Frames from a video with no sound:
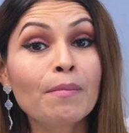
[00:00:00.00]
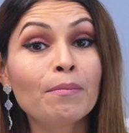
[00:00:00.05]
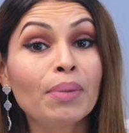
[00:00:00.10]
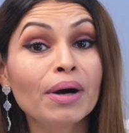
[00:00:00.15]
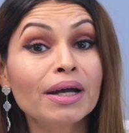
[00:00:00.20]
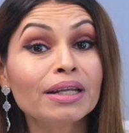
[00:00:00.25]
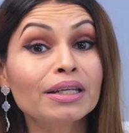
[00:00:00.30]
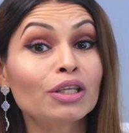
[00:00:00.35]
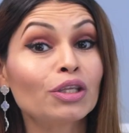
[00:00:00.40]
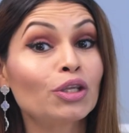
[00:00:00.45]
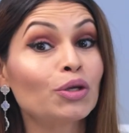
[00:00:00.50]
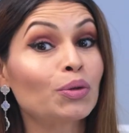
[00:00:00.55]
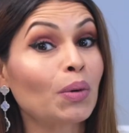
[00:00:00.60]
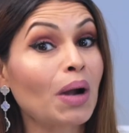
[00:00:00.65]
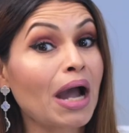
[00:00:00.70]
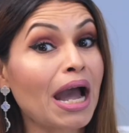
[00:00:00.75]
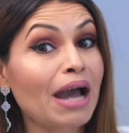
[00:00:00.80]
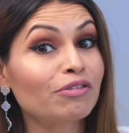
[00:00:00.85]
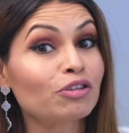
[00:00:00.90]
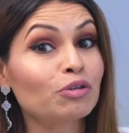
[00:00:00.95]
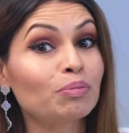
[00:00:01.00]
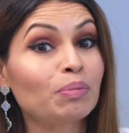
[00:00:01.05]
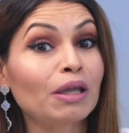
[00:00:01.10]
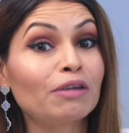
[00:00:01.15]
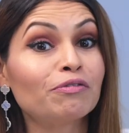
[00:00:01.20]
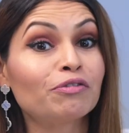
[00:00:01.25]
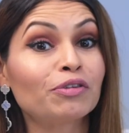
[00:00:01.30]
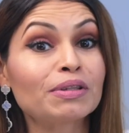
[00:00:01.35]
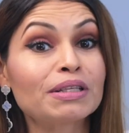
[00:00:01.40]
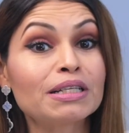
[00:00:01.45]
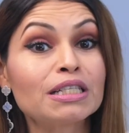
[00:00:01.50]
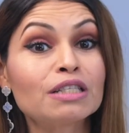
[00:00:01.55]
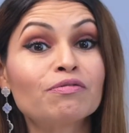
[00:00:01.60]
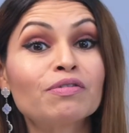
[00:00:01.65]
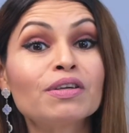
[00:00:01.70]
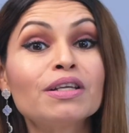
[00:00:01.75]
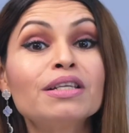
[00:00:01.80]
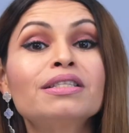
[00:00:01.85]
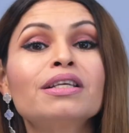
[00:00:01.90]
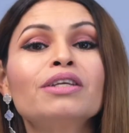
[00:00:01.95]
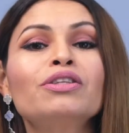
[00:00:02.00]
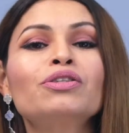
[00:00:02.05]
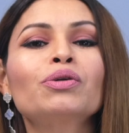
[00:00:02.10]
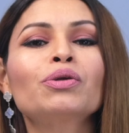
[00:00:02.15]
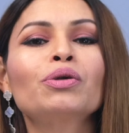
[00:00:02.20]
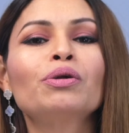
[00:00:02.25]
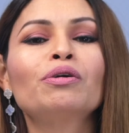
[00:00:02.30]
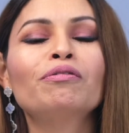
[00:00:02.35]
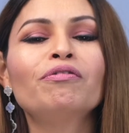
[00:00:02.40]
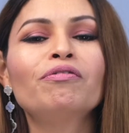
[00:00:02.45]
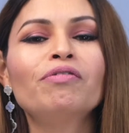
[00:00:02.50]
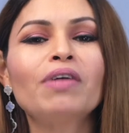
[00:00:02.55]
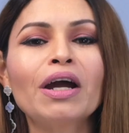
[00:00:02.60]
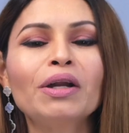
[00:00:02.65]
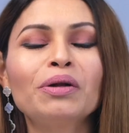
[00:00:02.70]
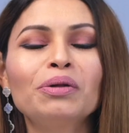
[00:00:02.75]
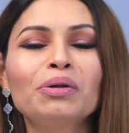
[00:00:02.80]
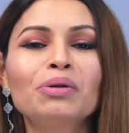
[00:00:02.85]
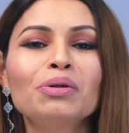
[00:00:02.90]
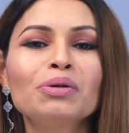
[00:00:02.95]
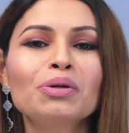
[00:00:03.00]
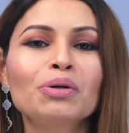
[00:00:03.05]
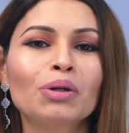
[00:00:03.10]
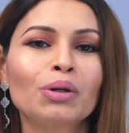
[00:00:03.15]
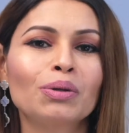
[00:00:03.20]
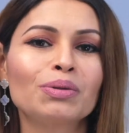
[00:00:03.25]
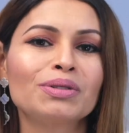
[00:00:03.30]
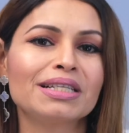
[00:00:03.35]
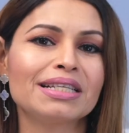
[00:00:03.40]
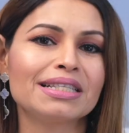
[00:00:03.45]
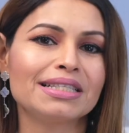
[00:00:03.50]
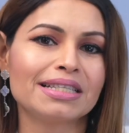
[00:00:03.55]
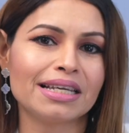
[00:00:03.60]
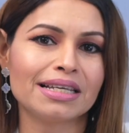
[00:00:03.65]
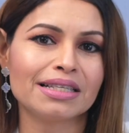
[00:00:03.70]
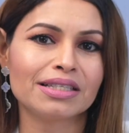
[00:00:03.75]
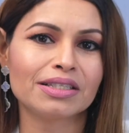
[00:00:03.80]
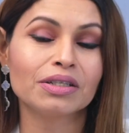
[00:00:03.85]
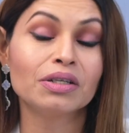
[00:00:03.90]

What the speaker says: but you don't have to pay for these fees until your final closing date,